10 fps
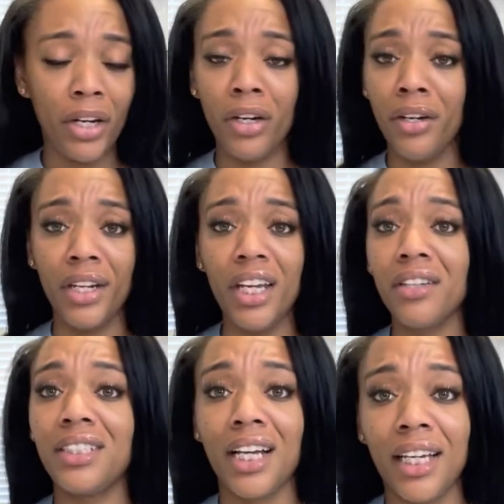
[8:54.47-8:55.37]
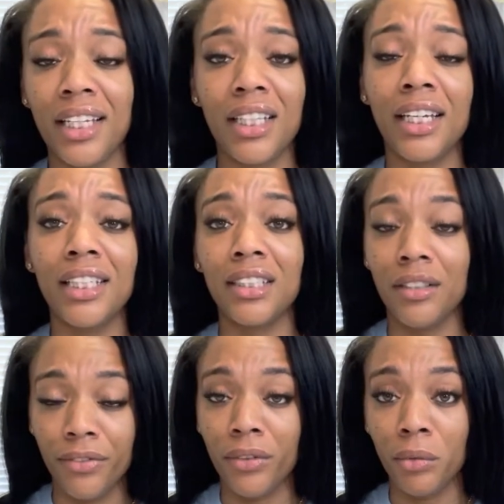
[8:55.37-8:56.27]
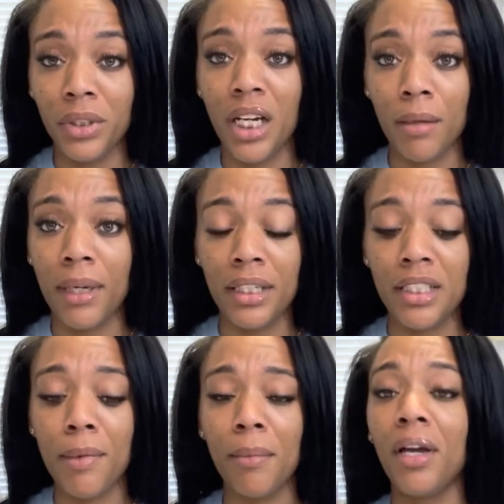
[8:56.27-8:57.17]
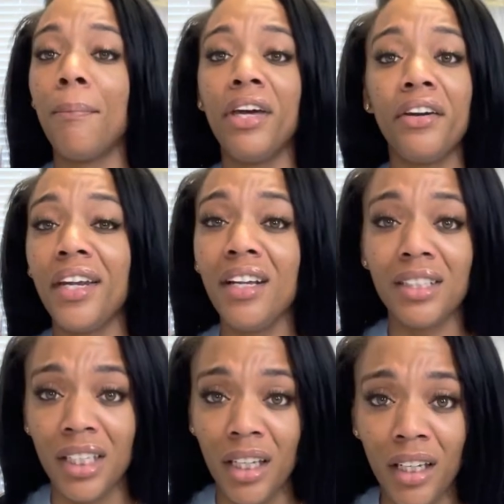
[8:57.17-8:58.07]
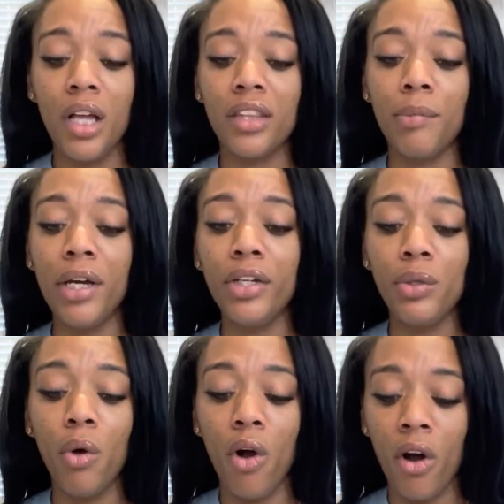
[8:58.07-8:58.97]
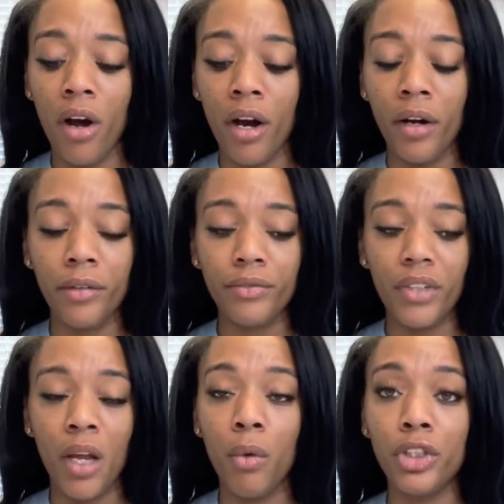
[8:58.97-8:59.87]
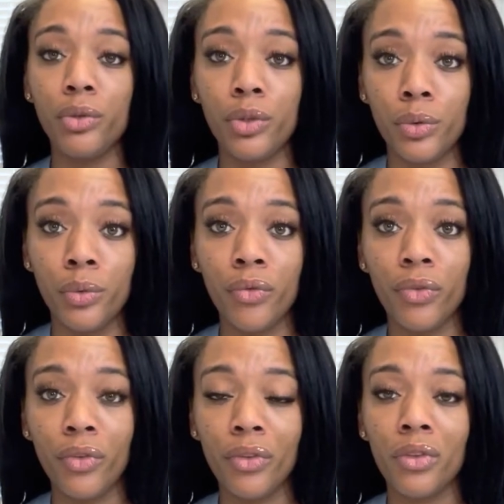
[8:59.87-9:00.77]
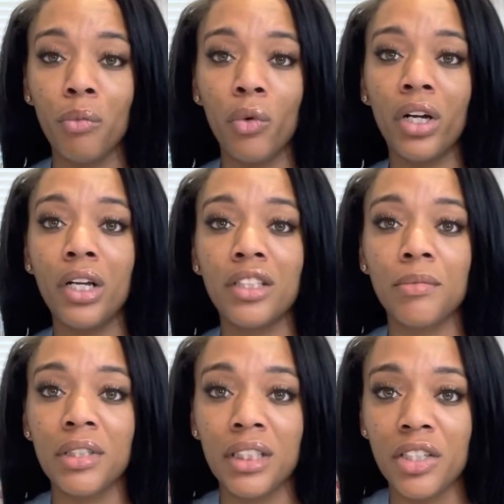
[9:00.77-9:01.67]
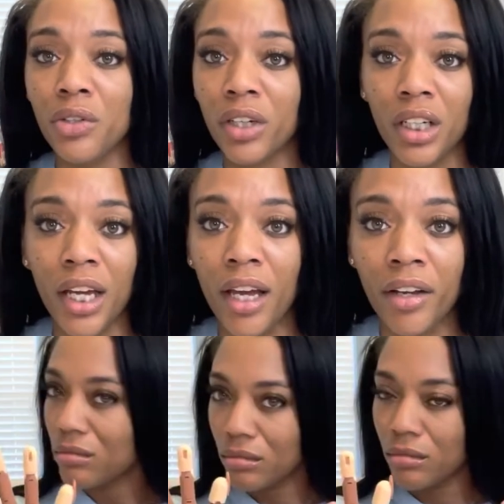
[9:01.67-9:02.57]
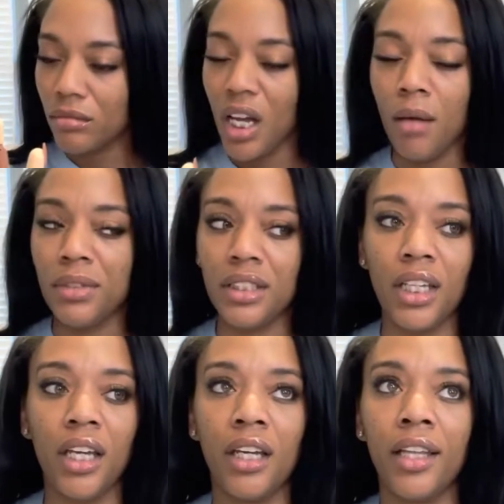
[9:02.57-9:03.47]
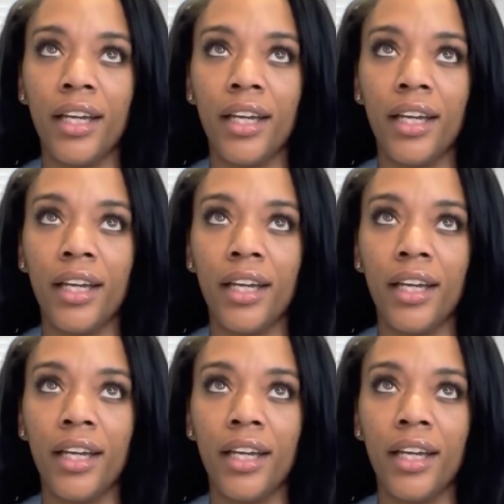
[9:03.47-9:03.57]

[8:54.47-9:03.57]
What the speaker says: nail tech, I guess for what we're talking about in this moment. A better nail tech. The better you are at what you do, the more customers that you're gonna have. I'm just saying, like